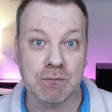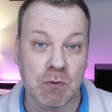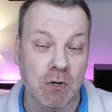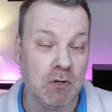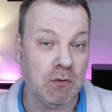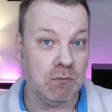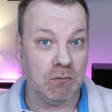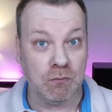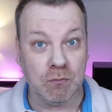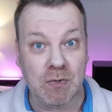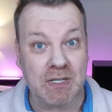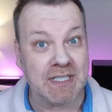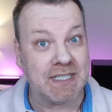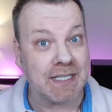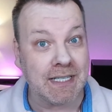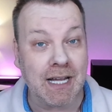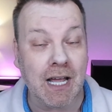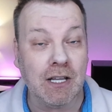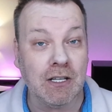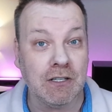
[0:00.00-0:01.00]
Well, what's
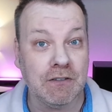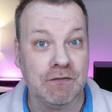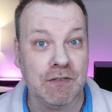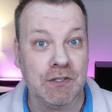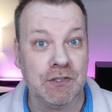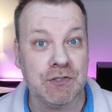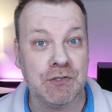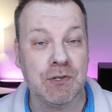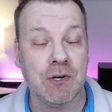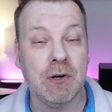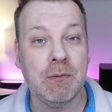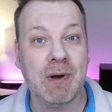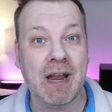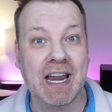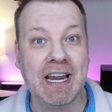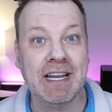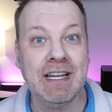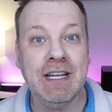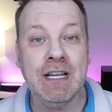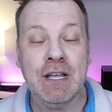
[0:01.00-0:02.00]
a color filter
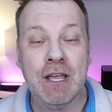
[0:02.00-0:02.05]
array?